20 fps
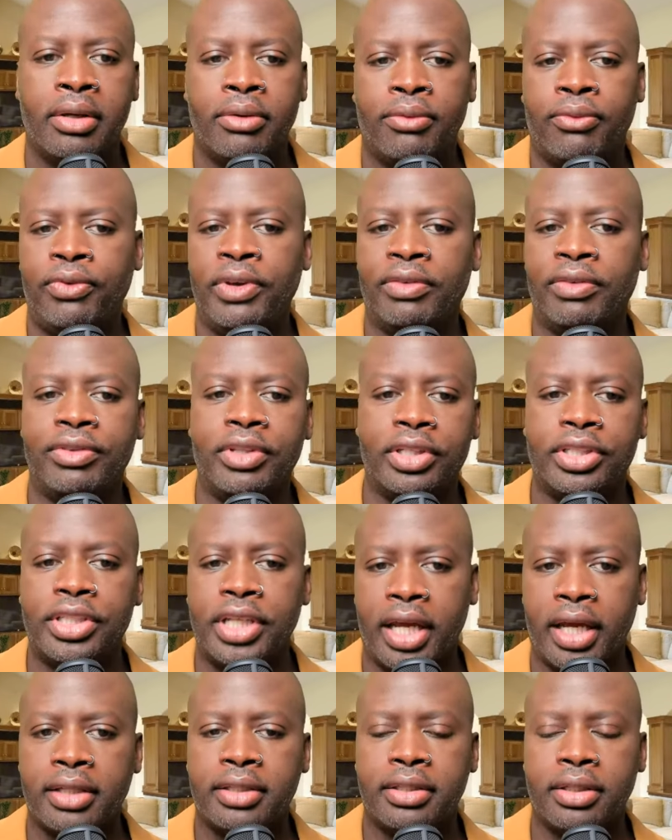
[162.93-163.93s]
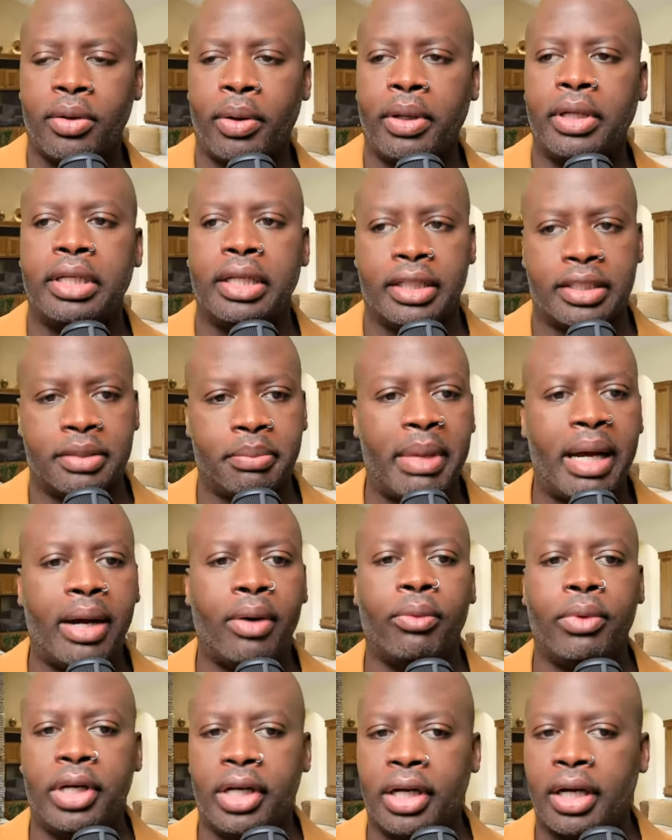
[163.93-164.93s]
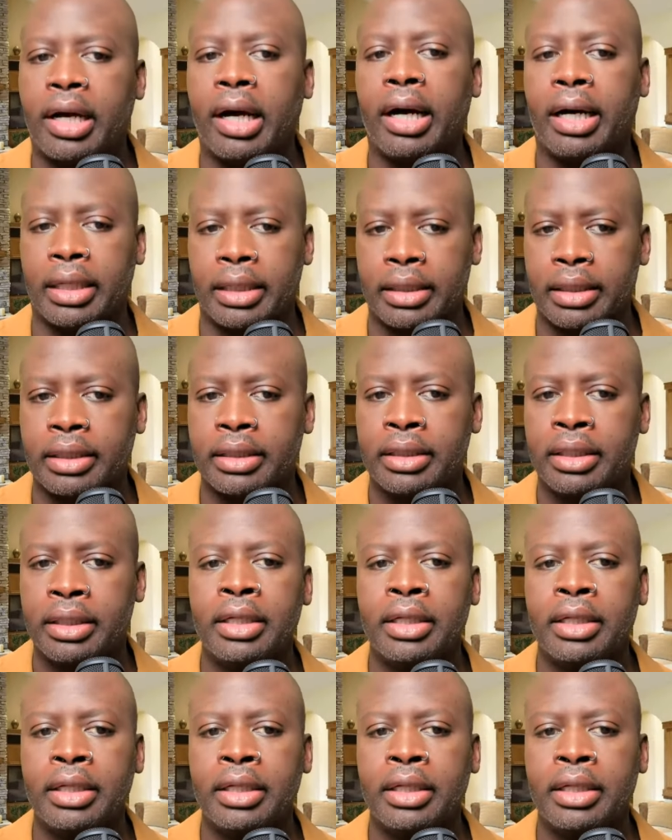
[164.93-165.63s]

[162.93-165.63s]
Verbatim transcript: fifty shades of gray. This my real color.